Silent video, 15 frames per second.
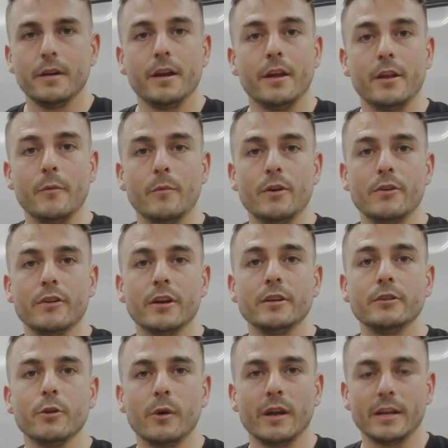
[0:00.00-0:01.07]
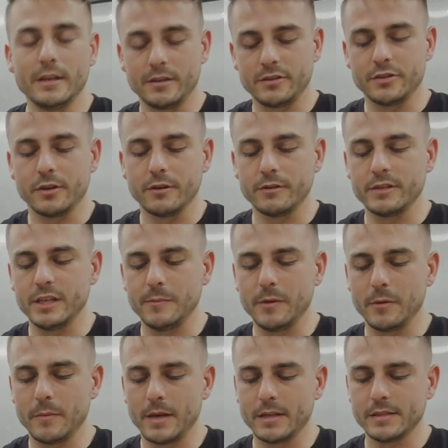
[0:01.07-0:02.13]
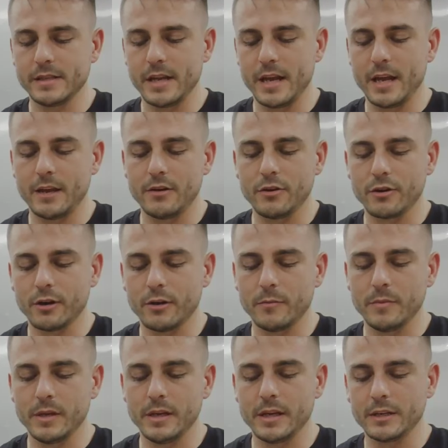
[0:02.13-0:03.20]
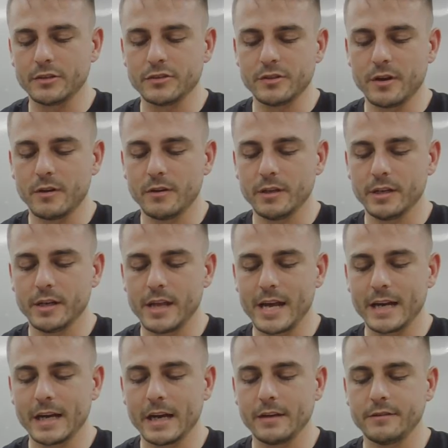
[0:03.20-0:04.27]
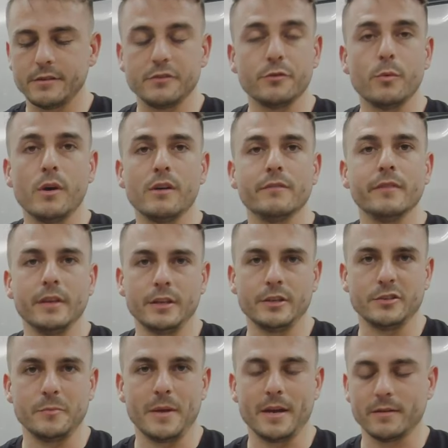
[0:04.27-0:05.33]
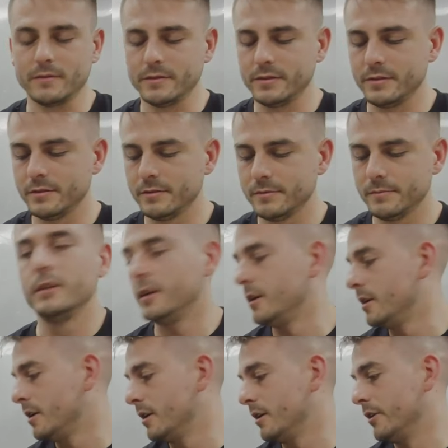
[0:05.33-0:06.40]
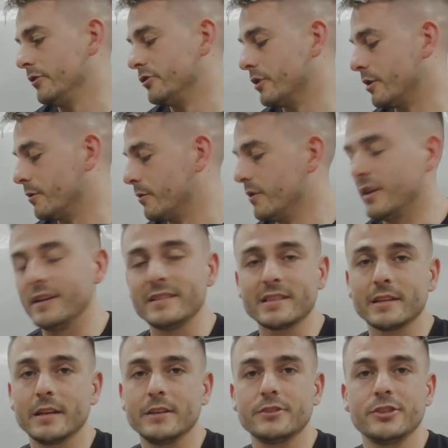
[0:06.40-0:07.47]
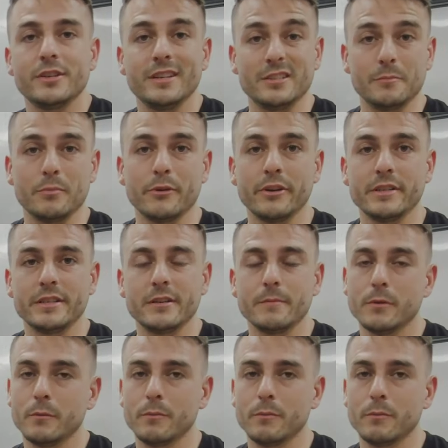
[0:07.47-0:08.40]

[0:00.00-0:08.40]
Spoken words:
And then when you're done, go ahead and install your TPMS, and you're going to be installing that guy to 12 inch-pounds. So installation is pretty simple,